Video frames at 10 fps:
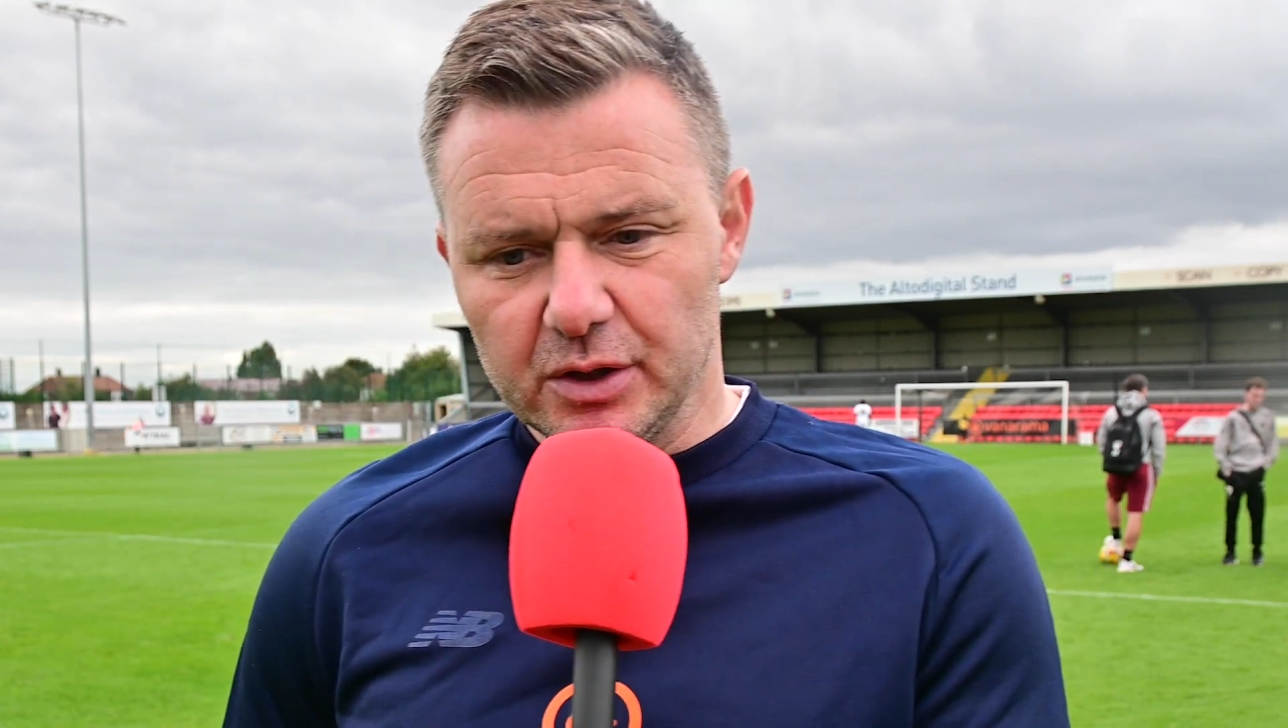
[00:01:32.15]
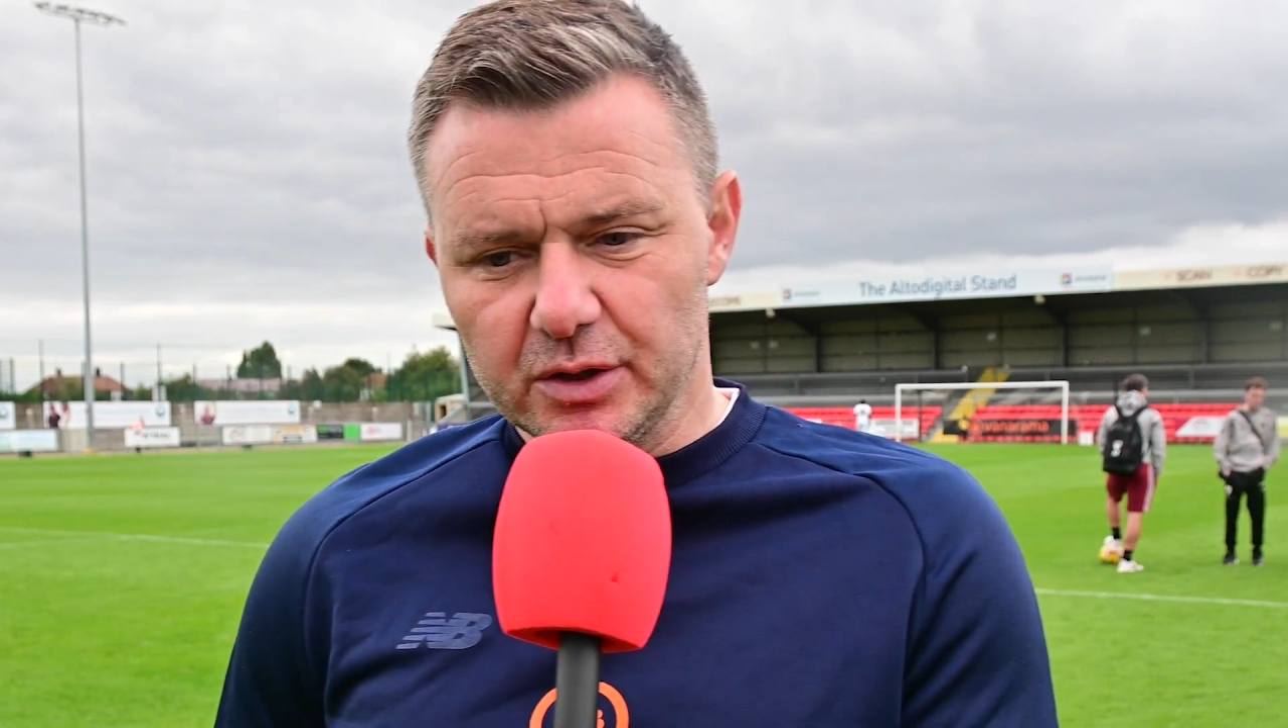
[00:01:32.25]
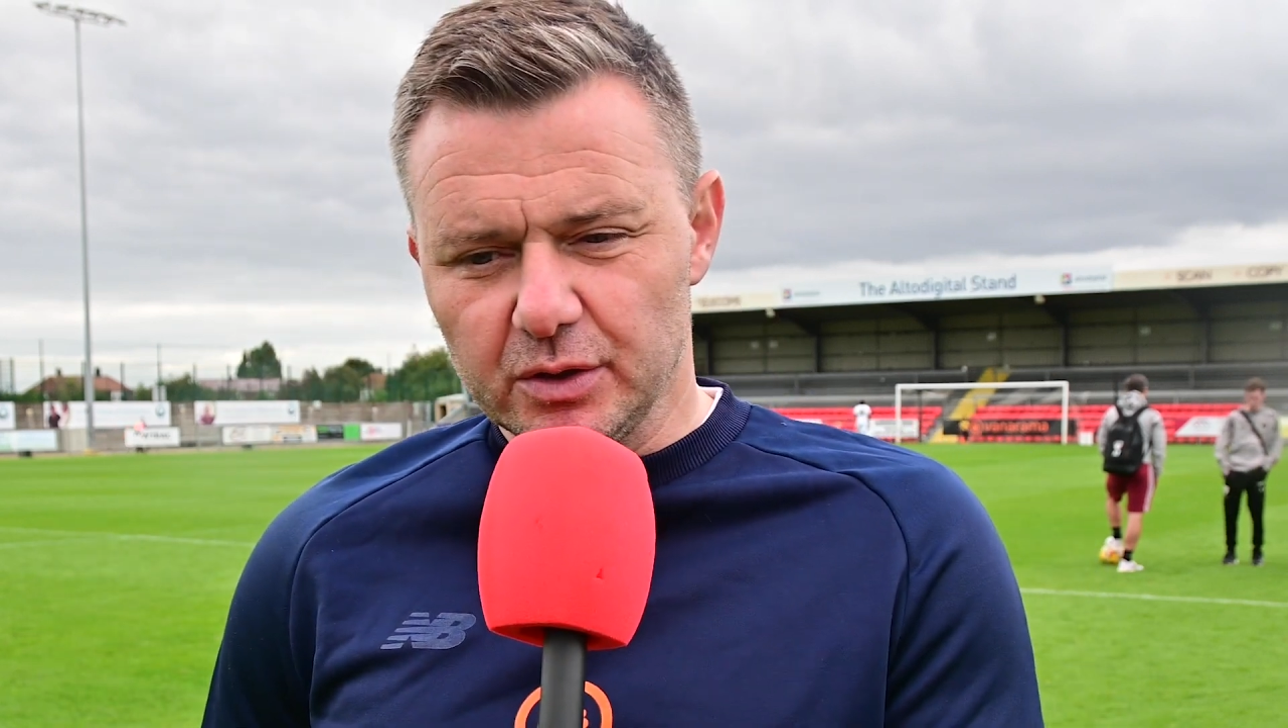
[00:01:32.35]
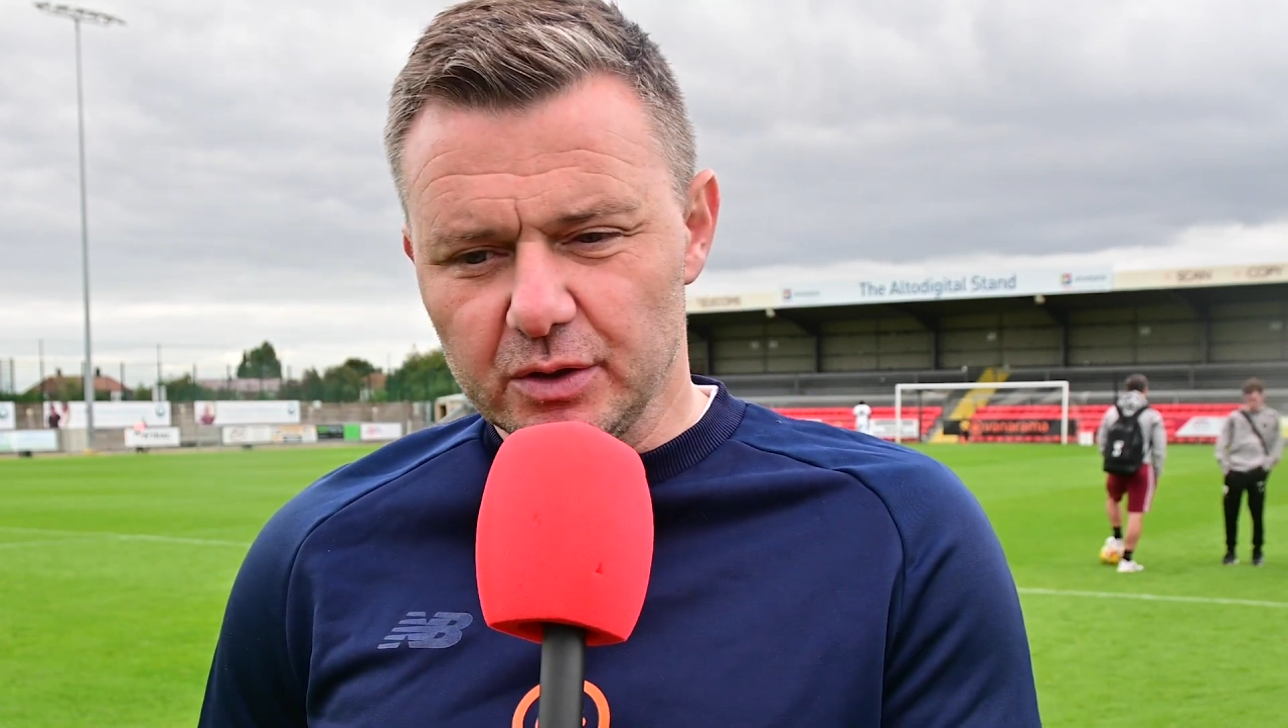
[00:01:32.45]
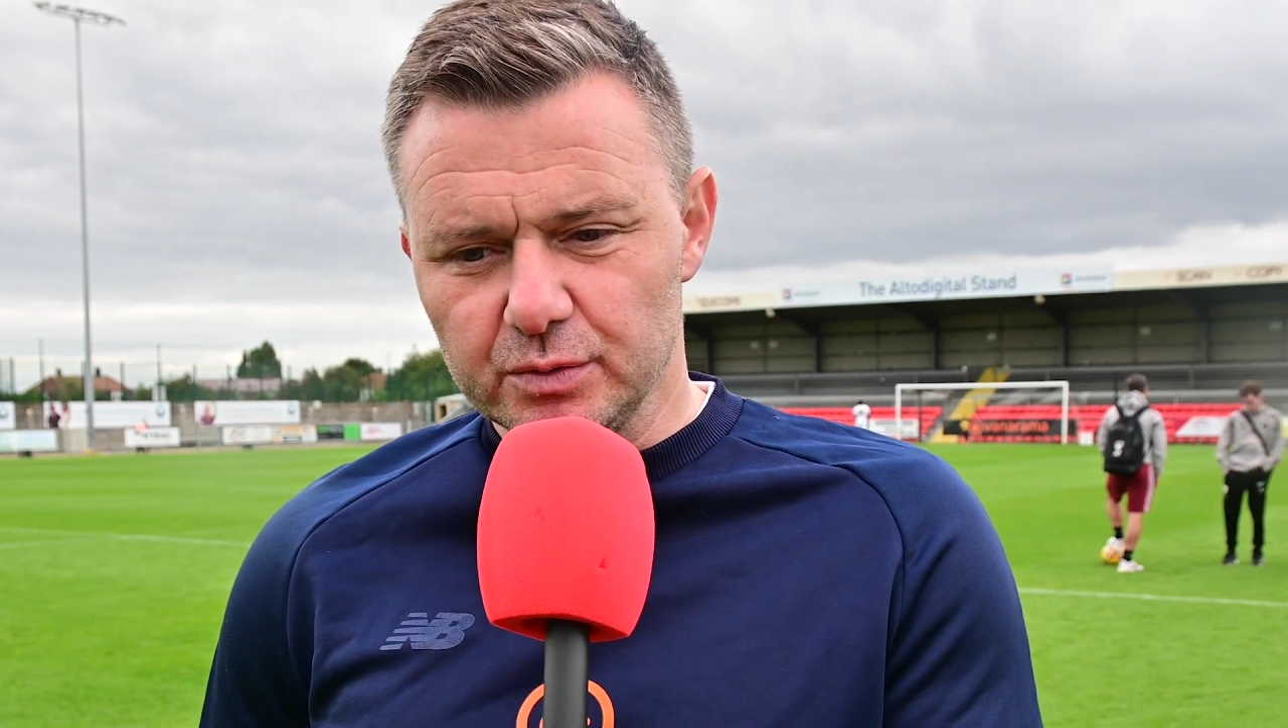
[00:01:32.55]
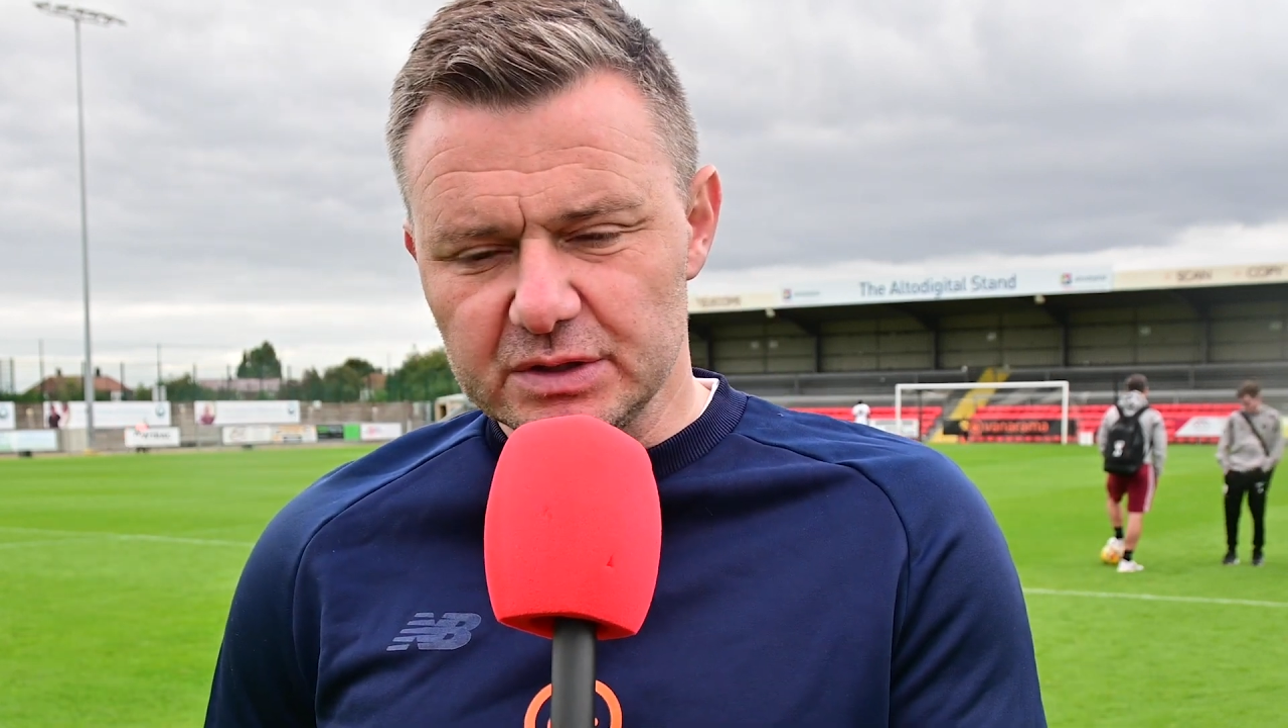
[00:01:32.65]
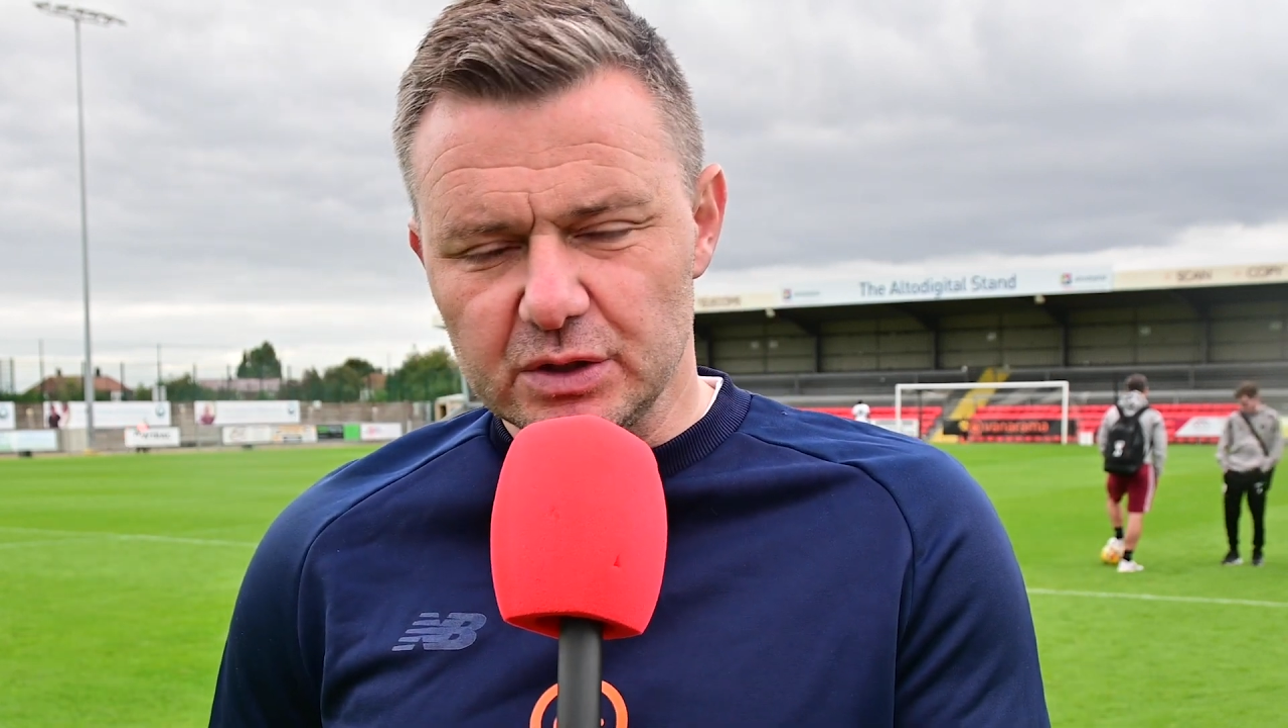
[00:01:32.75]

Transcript: on and who was